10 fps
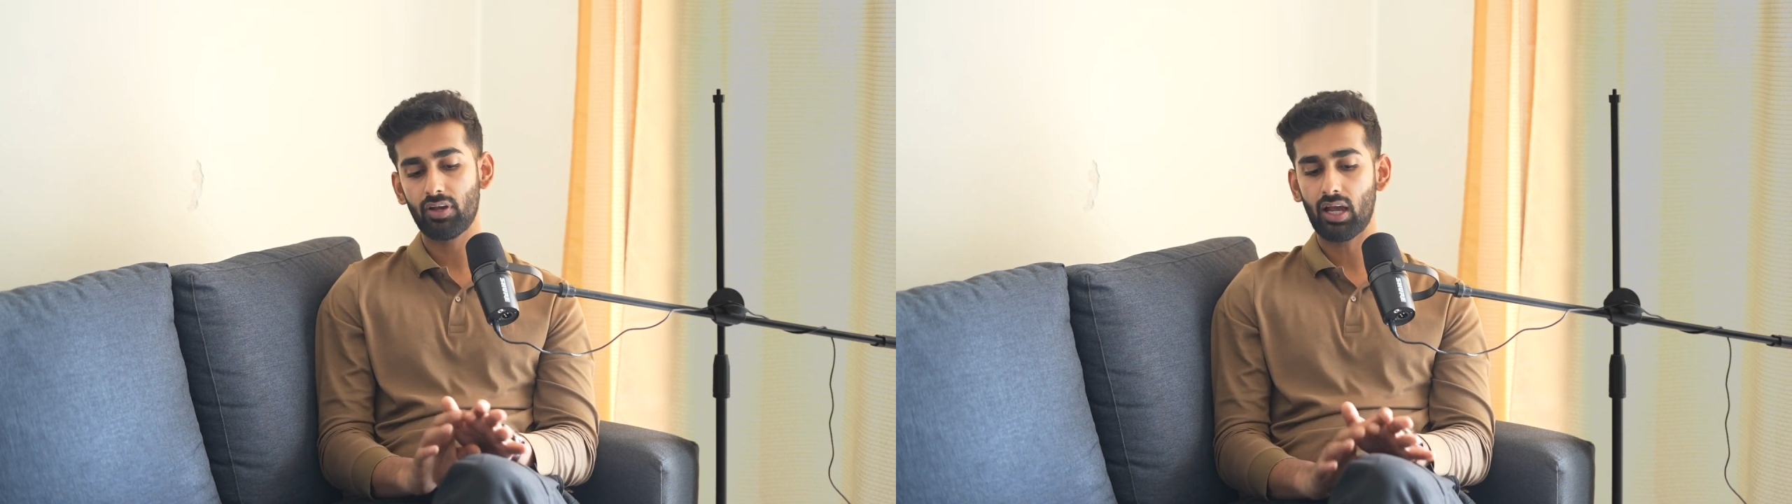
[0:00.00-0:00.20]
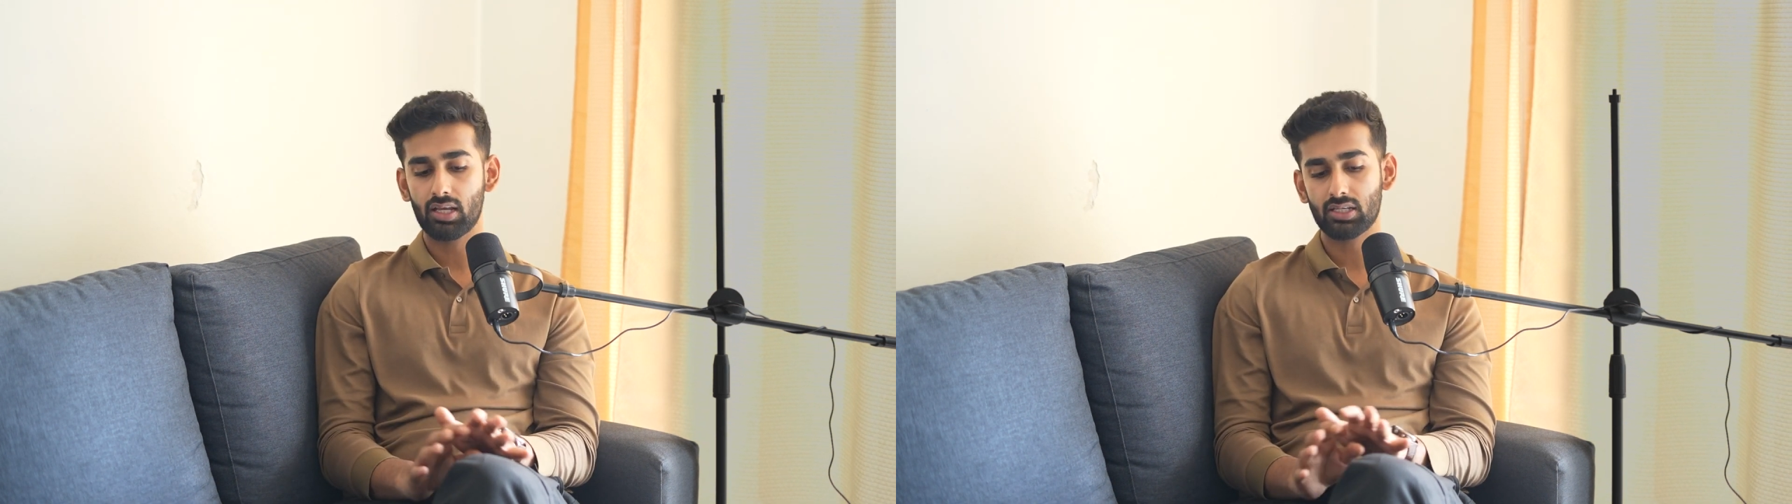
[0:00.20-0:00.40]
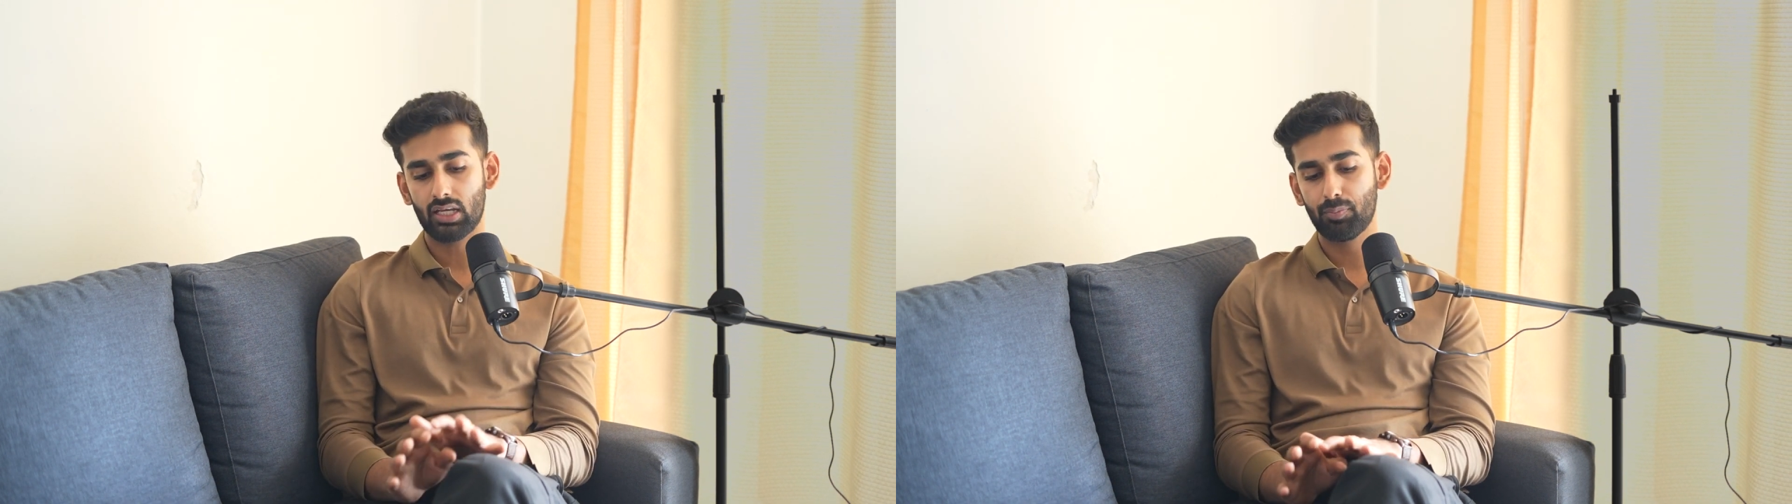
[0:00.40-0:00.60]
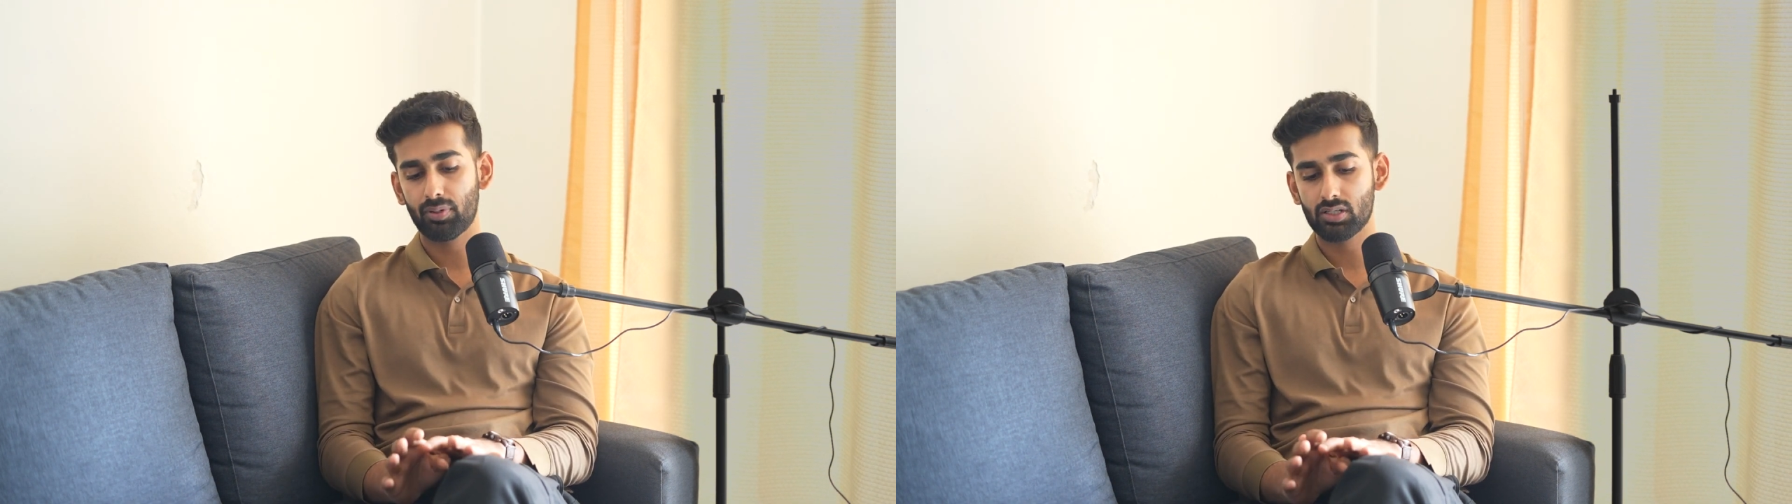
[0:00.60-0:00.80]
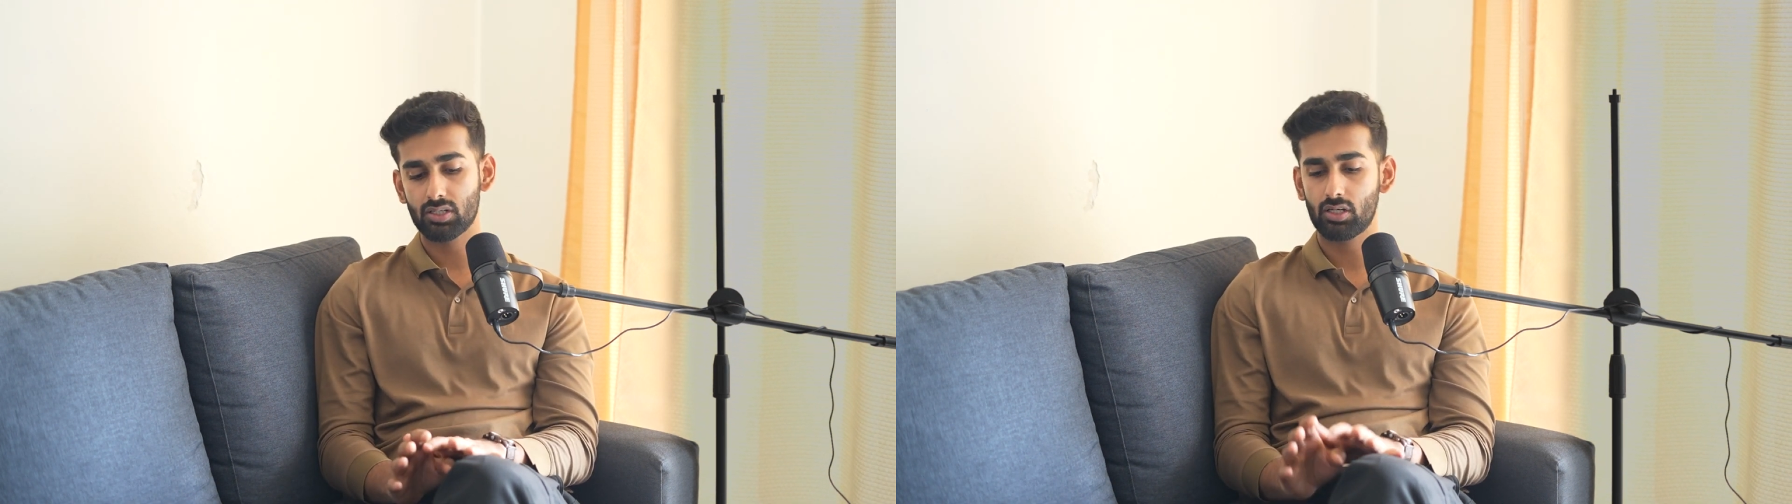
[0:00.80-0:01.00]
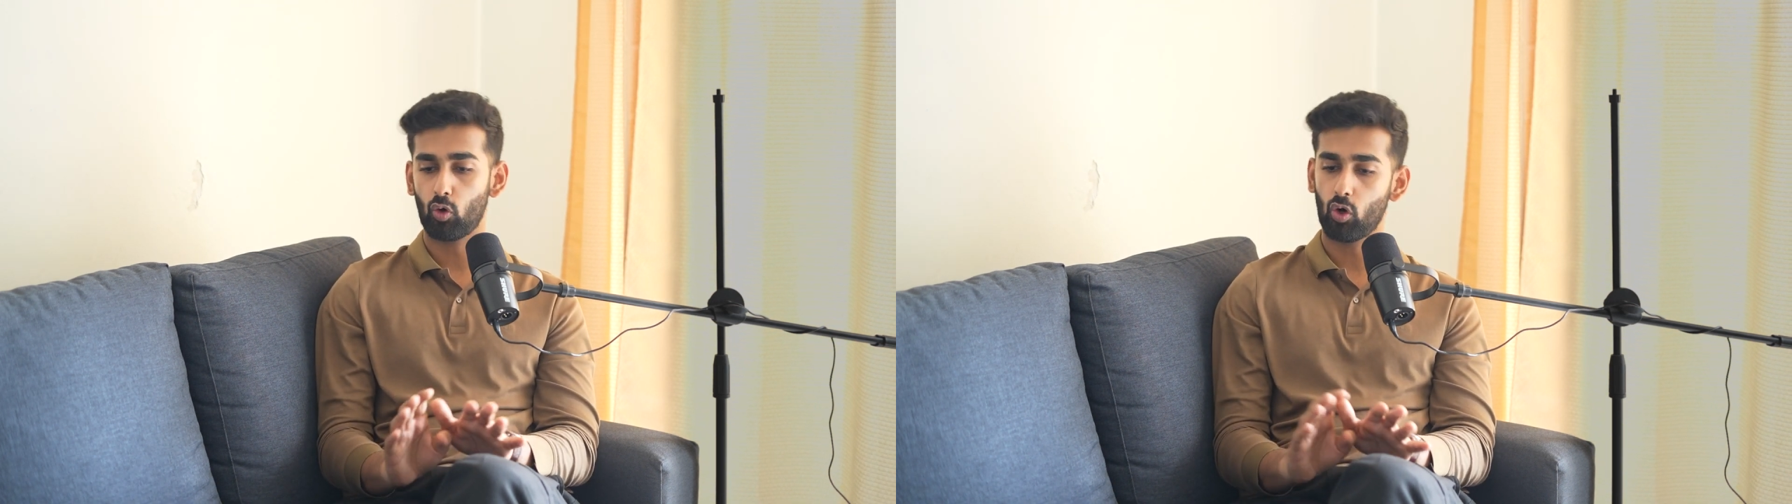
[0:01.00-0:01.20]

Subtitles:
if I ask any person